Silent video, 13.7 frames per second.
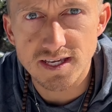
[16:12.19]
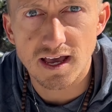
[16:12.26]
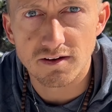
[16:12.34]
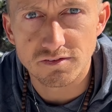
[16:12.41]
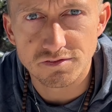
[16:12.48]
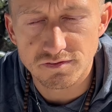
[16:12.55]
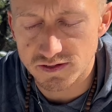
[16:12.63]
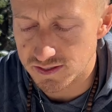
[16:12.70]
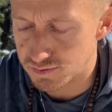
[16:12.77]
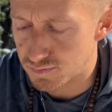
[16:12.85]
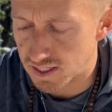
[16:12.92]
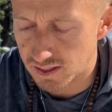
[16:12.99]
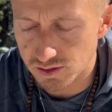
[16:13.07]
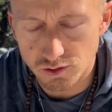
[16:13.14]
have as
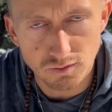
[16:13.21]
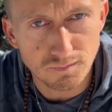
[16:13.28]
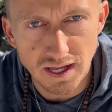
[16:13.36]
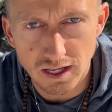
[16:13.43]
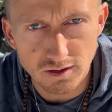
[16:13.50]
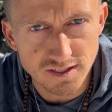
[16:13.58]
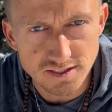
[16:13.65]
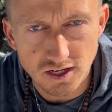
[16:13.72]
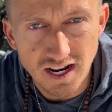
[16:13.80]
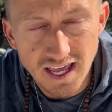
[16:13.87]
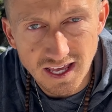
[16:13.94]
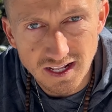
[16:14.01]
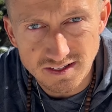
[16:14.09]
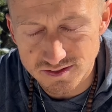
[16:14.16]
many little batteries on
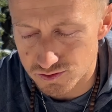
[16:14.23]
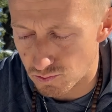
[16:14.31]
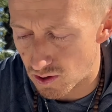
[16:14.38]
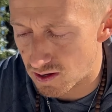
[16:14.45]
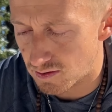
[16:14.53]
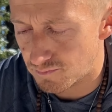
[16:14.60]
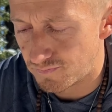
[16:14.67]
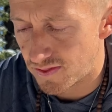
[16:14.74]
hand as you want.